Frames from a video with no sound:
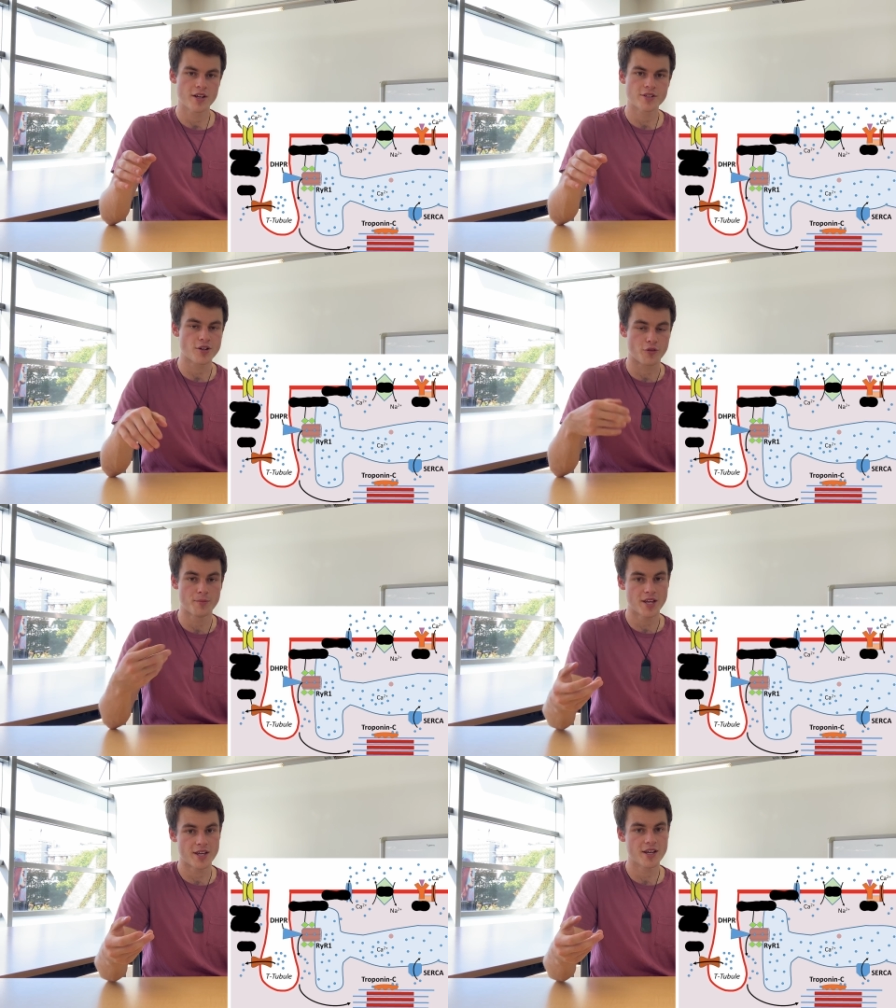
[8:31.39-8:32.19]
So for
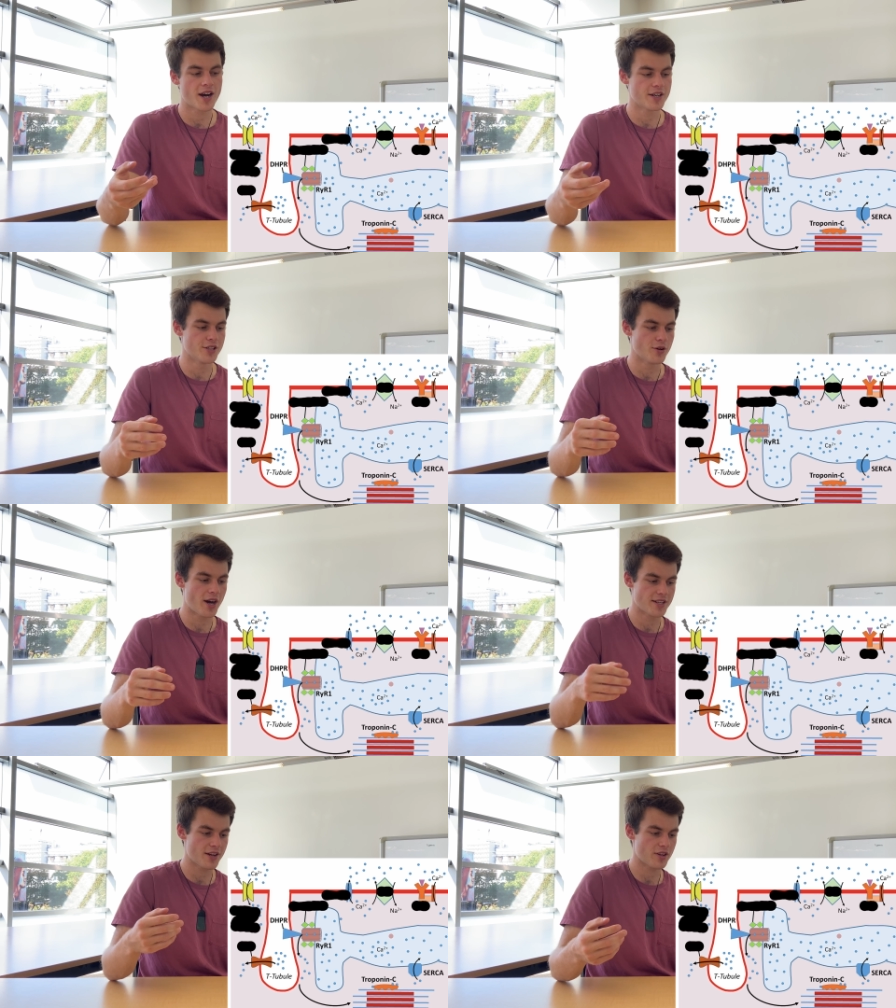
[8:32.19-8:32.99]
me, I knew
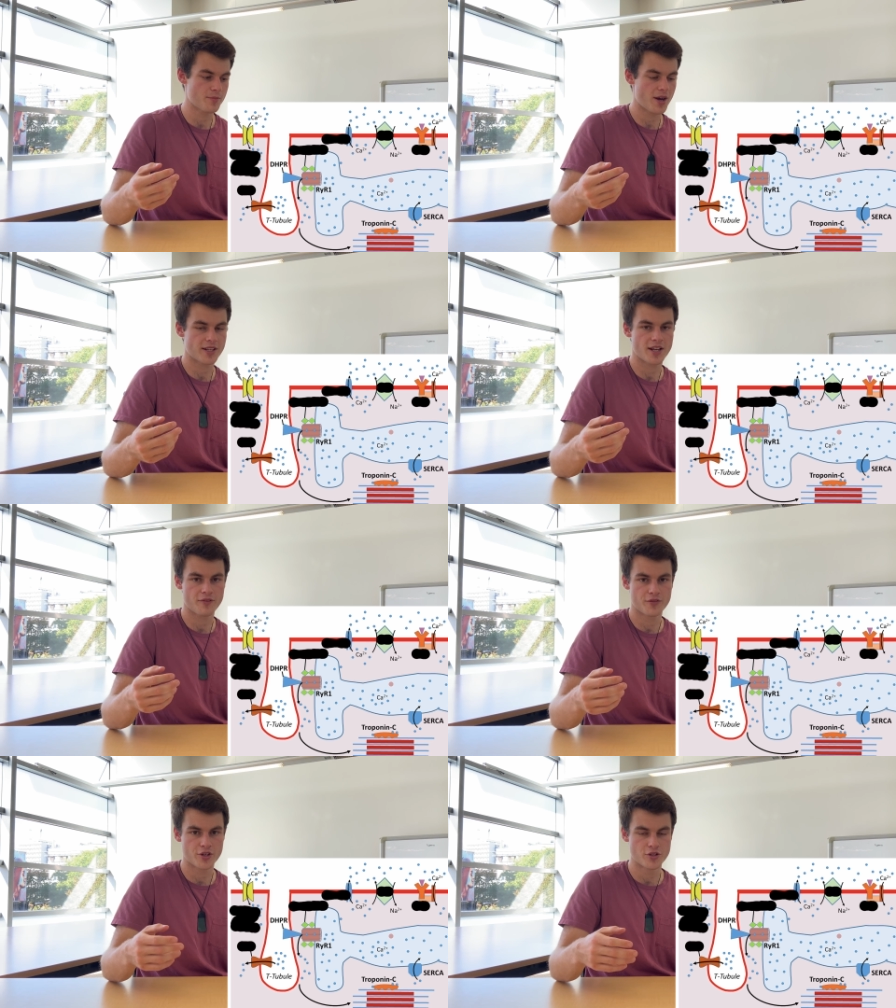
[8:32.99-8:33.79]
I definitely might get
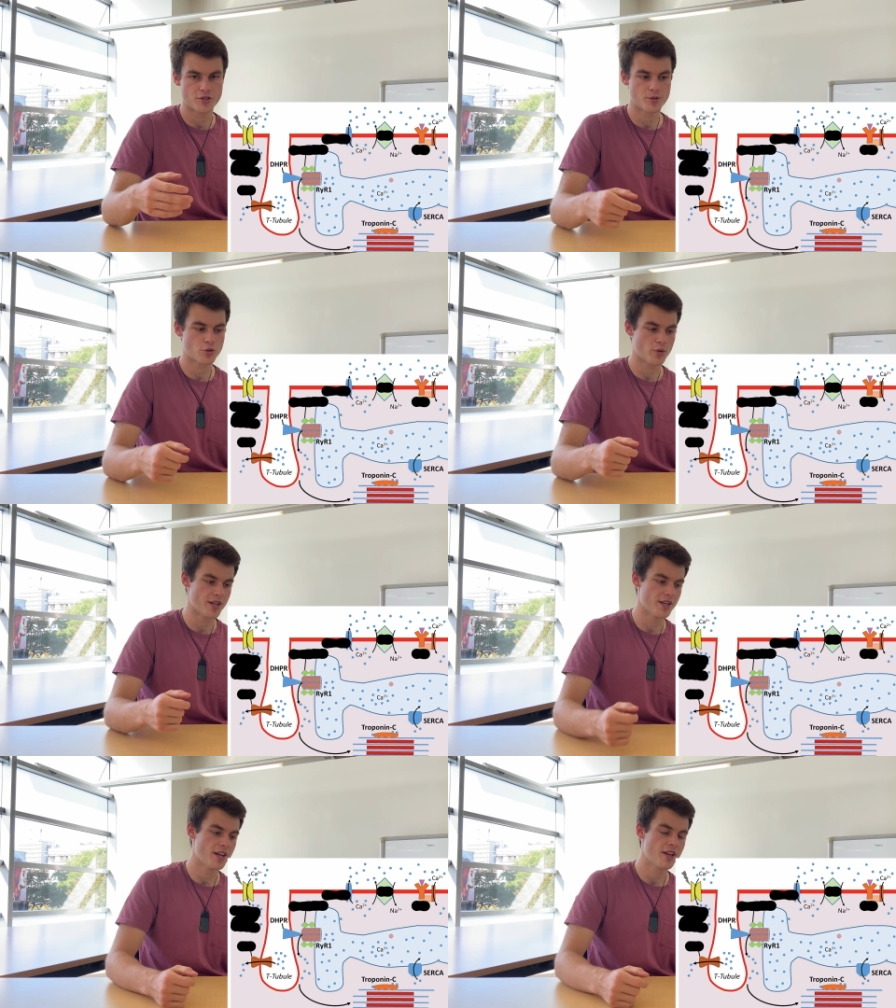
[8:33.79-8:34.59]
confused
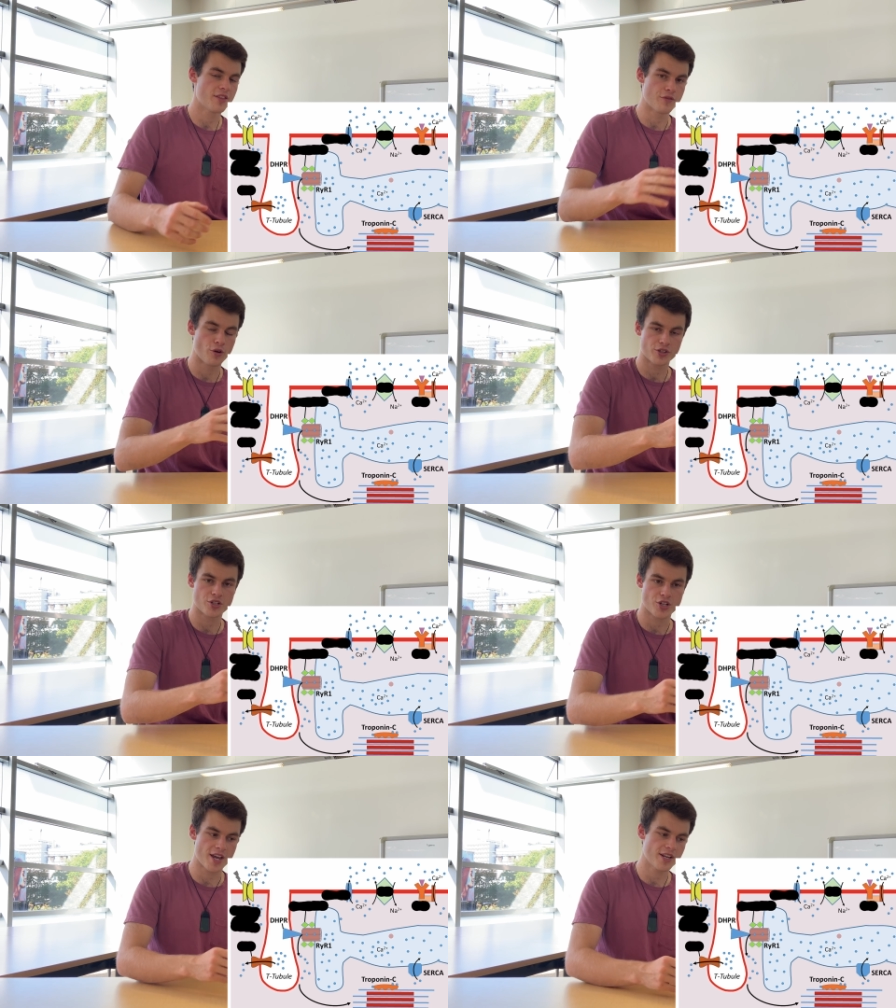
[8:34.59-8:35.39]
between the
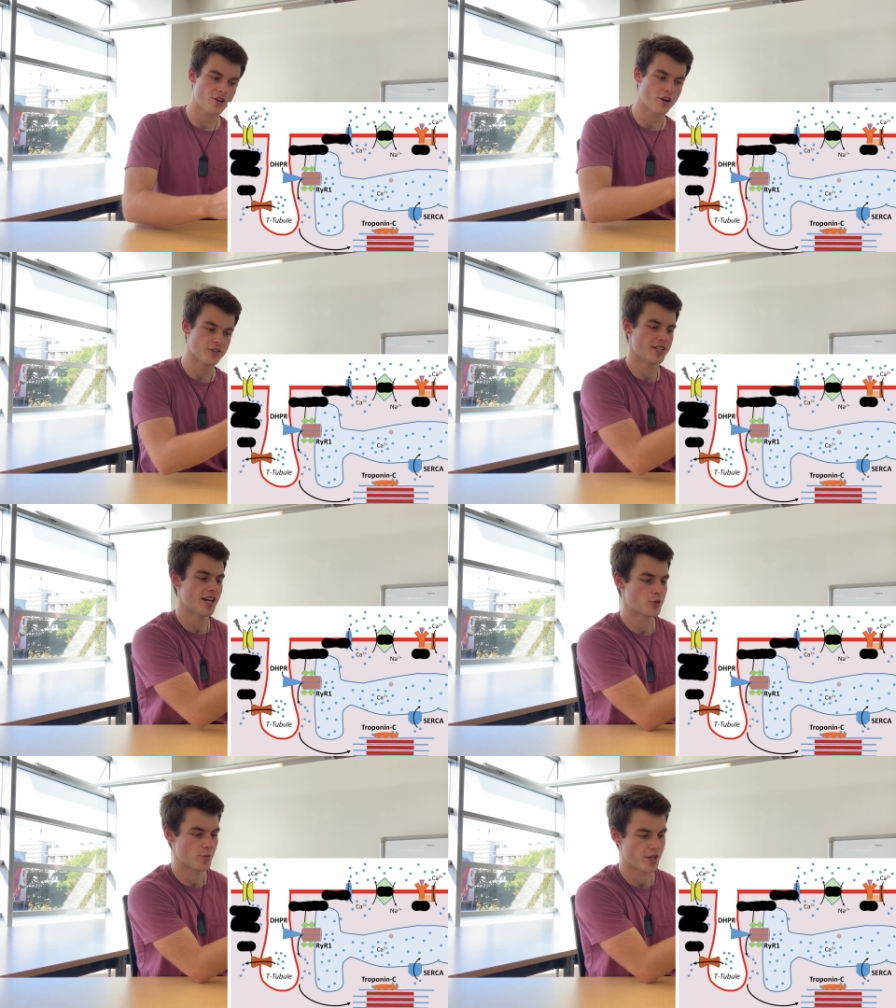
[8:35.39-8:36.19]
voltage gate called
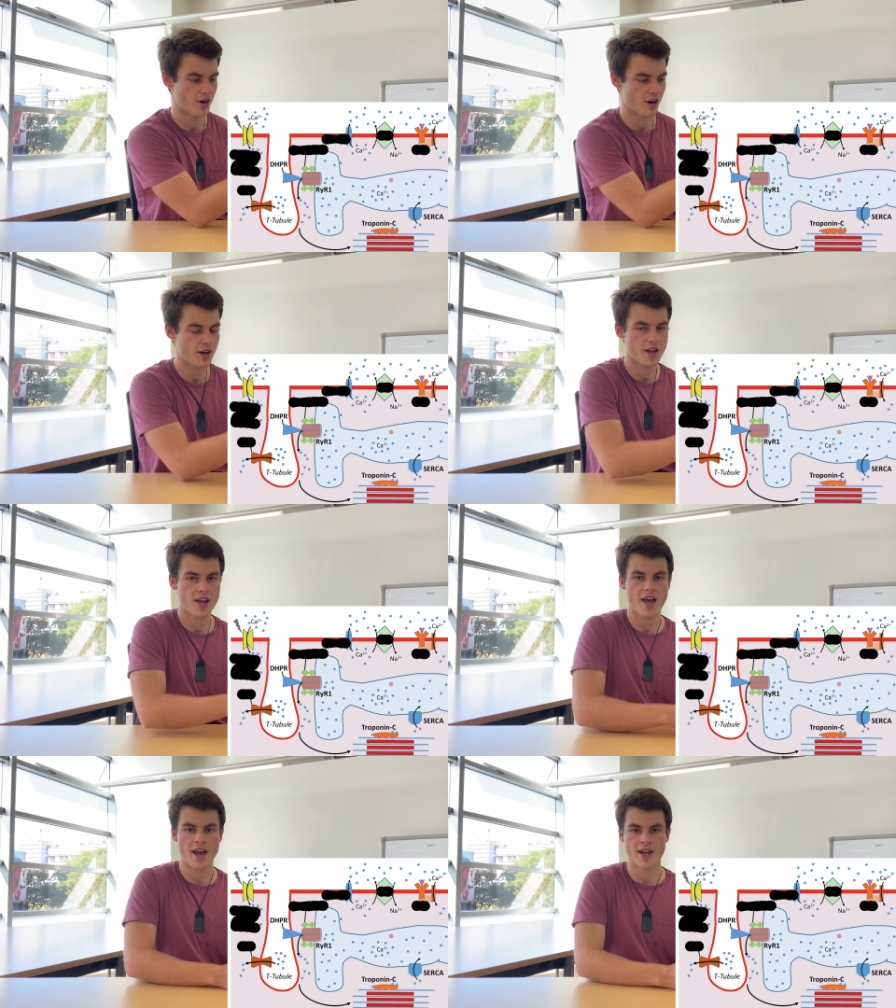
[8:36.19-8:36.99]
DHPR
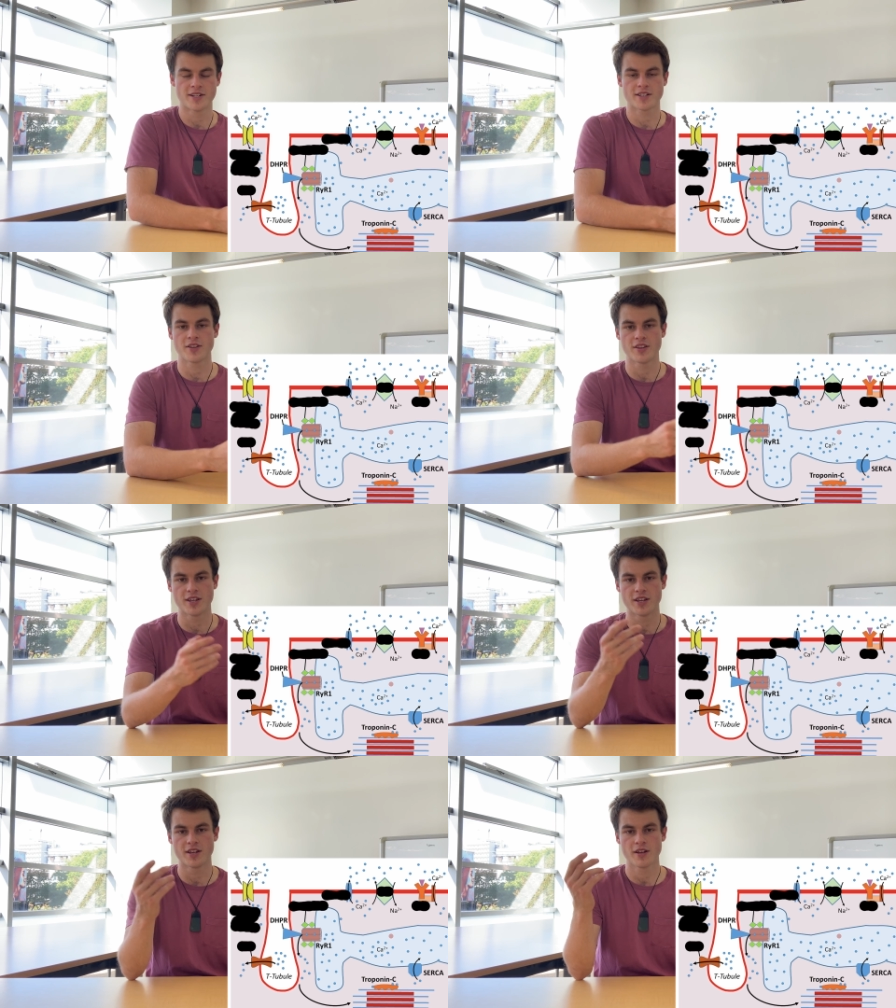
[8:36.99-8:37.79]
and
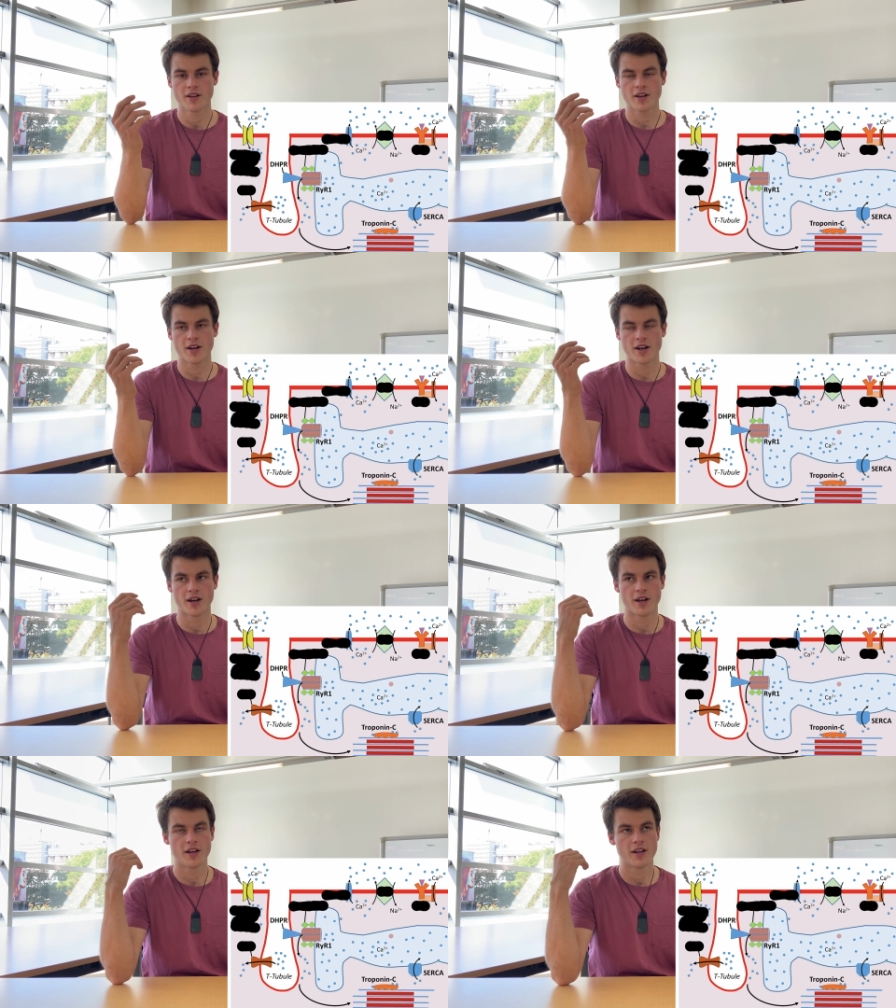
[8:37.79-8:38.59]
the
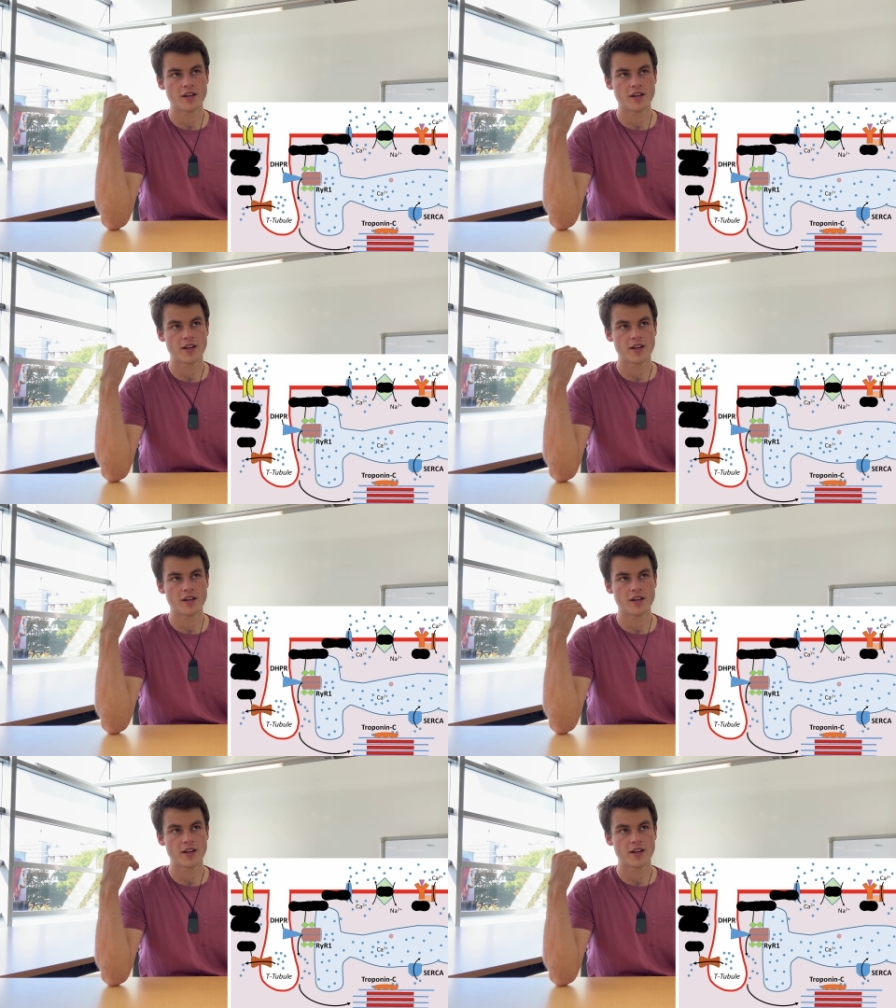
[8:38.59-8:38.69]
uh,